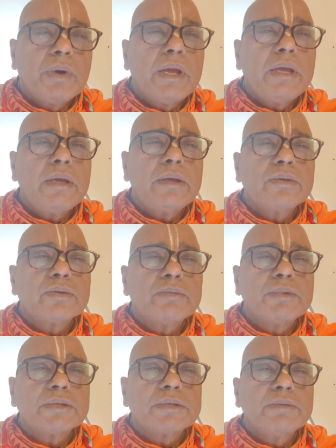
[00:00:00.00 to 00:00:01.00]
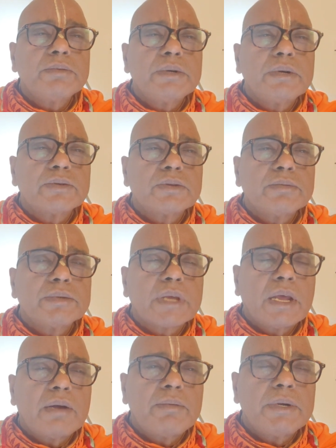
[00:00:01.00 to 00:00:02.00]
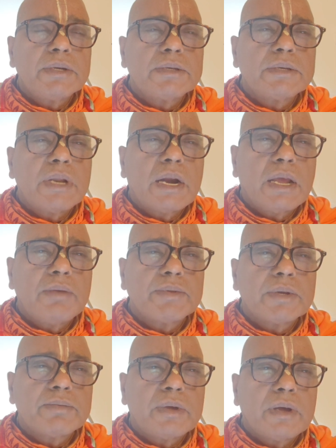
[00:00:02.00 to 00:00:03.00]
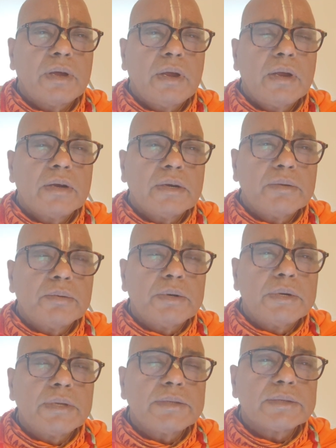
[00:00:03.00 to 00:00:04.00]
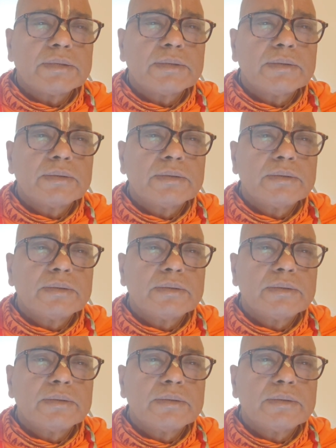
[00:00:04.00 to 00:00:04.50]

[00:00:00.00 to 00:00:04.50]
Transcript: Why so much people, so much calamities in the lives of the devotees?